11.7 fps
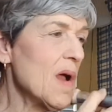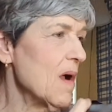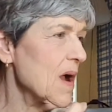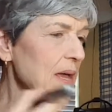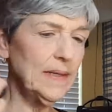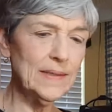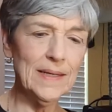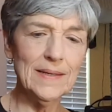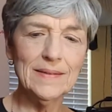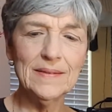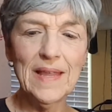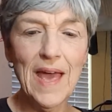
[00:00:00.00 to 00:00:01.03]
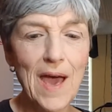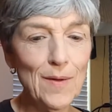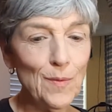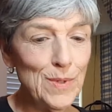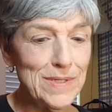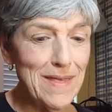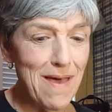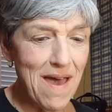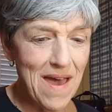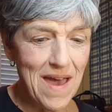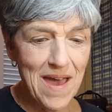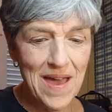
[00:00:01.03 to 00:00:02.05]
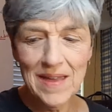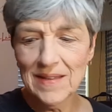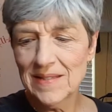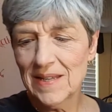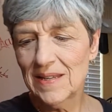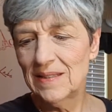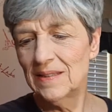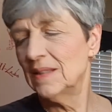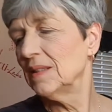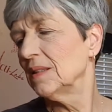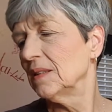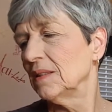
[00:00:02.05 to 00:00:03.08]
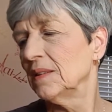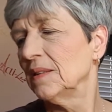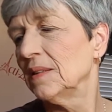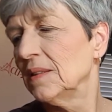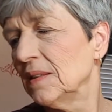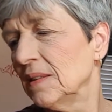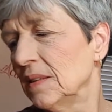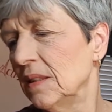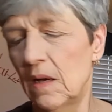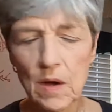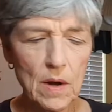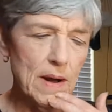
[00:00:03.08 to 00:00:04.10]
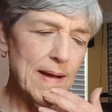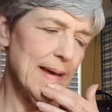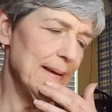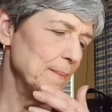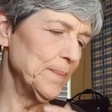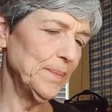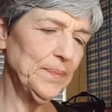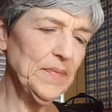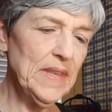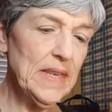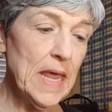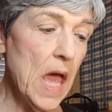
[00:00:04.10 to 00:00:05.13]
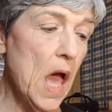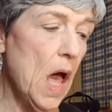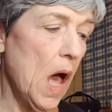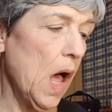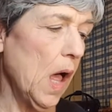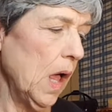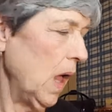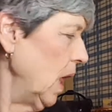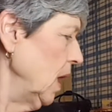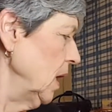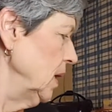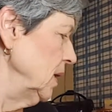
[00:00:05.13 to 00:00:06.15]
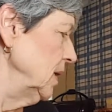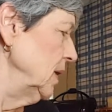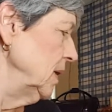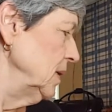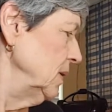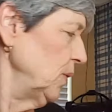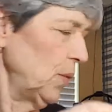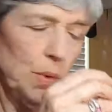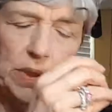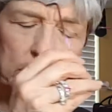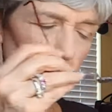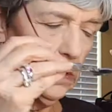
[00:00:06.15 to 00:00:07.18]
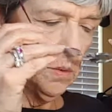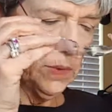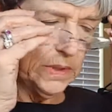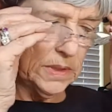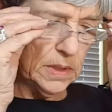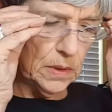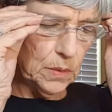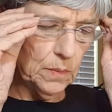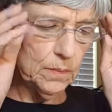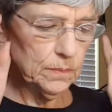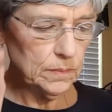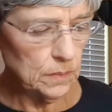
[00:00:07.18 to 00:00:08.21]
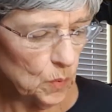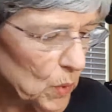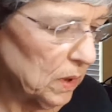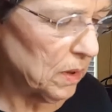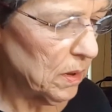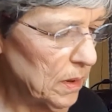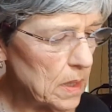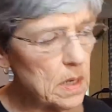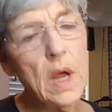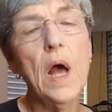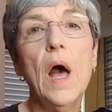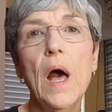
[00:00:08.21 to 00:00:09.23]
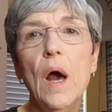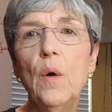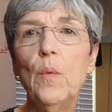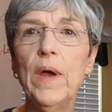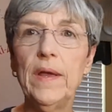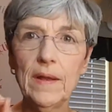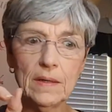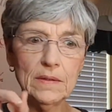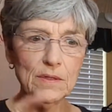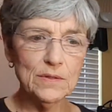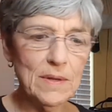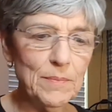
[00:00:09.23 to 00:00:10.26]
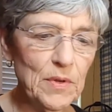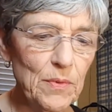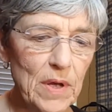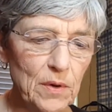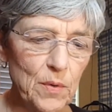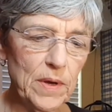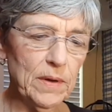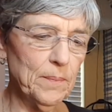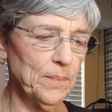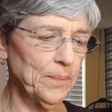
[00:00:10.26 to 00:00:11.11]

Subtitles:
Alright, that was that. Alright, now we are going to work on our, oh wait, I'll do something right quick.